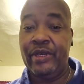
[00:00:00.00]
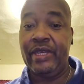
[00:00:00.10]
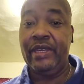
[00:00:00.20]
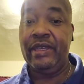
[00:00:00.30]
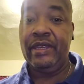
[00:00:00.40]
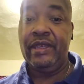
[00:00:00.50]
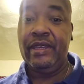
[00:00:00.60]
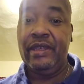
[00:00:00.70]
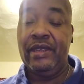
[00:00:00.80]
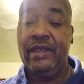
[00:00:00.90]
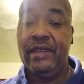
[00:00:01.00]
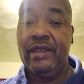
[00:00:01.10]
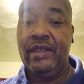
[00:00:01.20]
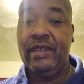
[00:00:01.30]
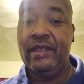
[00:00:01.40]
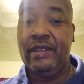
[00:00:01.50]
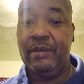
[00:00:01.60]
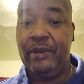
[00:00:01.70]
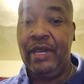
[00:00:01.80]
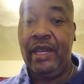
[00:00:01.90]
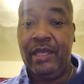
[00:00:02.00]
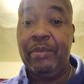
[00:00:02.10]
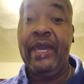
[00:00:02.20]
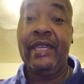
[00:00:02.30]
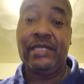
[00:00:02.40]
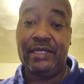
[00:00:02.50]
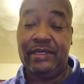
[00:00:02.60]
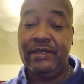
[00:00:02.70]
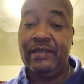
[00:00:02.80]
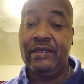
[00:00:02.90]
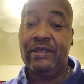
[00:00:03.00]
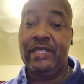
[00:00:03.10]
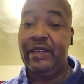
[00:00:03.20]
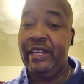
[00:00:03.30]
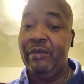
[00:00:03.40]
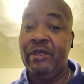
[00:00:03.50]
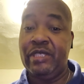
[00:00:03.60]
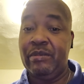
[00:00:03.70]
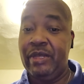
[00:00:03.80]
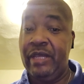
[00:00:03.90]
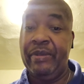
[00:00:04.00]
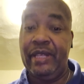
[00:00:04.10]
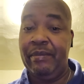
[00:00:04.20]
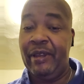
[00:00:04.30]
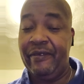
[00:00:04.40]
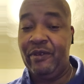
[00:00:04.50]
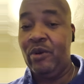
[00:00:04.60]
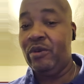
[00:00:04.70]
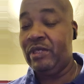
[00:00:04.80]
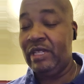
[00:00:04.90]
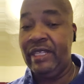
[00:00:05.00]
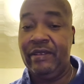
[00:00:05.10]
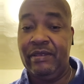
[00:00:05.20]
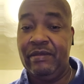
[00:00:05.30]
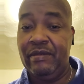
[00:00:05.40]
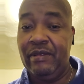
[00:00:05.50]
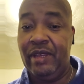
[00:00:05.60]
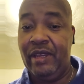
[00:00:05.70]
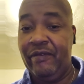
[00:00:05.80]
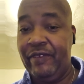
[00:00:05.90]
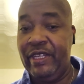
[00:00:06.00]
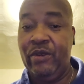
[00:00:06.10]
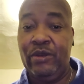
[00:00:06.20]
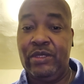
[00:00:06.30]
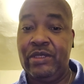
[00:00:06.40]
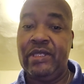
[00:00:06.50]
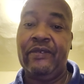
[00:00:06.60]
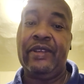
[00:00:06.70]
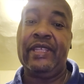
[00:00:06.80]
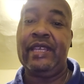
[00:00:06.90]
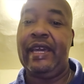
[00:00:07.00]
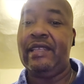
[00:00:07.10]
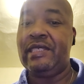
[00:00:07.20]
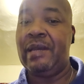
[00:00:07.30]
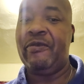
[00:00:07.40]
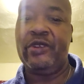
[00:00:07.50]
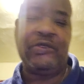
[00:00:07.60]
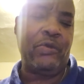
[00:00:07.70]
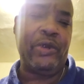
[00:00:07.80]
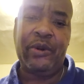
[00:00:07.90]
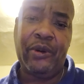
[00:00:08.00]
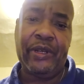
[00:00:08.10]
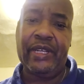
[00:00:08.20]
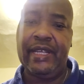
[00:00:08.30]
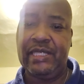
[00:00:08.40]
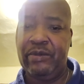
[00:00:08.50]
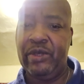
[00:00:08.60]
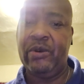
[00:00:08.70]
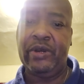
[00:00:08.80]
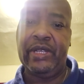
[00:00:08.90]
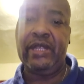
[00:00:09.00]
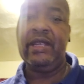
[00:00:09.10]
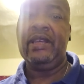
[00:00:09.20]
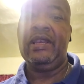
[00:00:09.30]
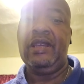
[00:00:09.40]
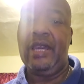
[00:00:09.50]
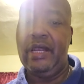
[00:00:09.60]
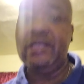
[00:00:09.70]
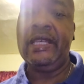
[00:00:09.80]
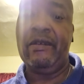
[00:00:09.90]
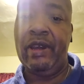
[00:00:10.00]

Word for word: Okay, the uh, the Pegasus. So they're able to manipulate my phone, delete uh, videos and stuff like that, stop videos from recording as I'm recording, and it's the